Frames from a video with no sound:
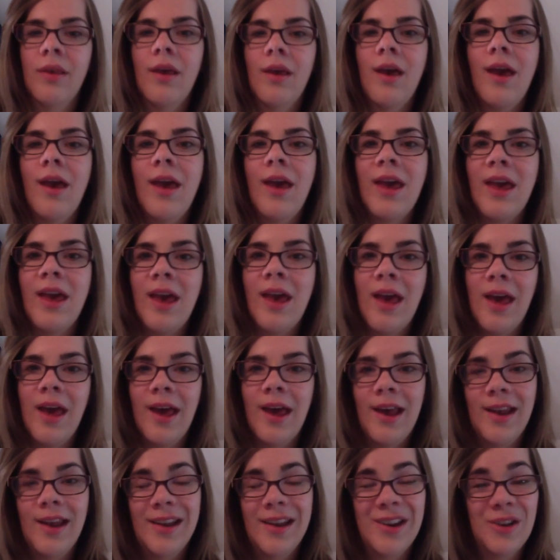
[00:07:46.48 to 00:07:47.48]

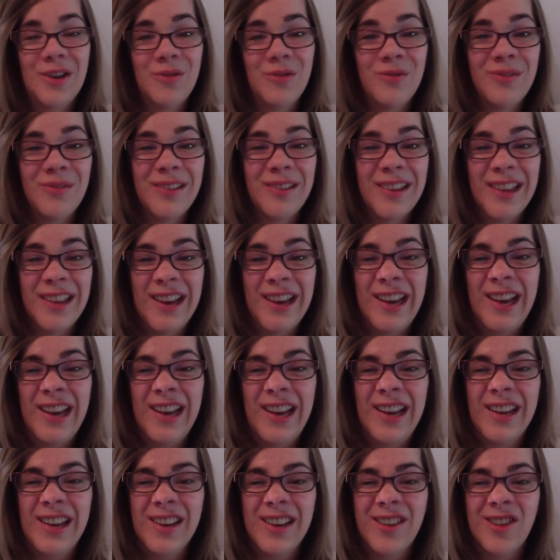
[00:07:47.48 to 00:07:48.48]
and
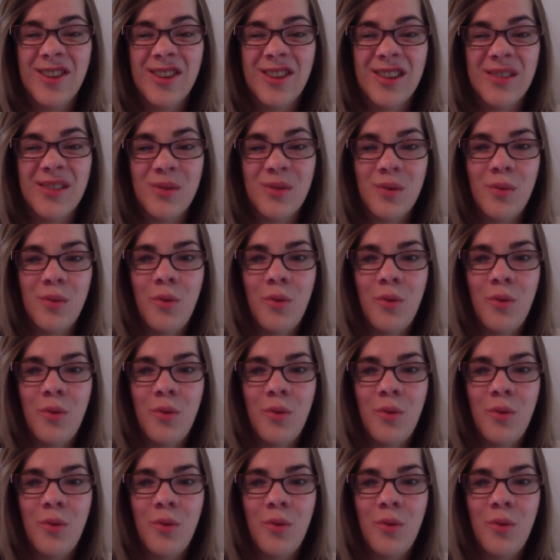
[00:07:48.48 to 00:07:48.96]
really just